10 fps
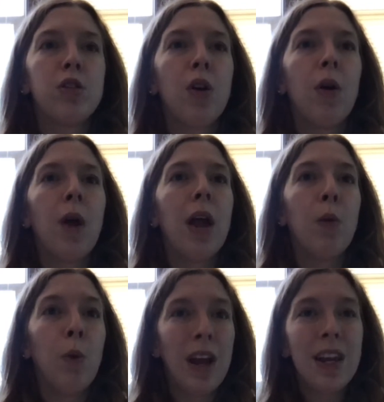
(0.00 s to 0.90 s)
So,
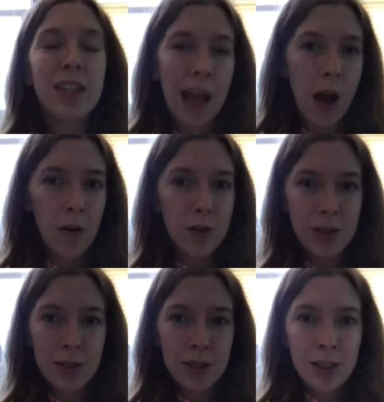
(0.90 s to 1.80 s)
when in
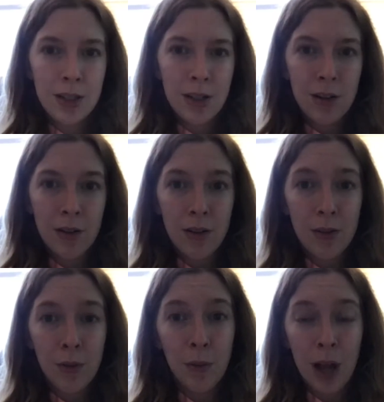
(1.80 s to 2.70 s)
doubt,
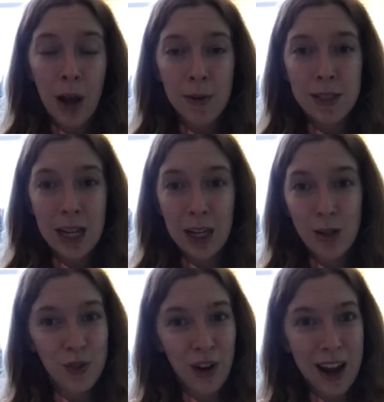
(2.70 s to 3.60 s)
we always say
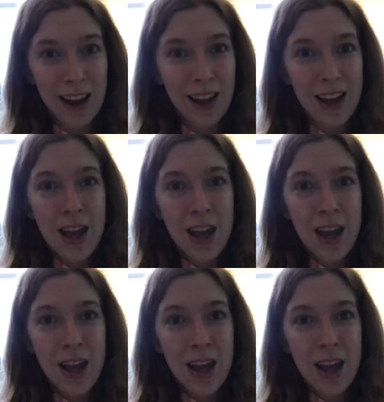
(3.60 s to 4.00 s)
use Frank.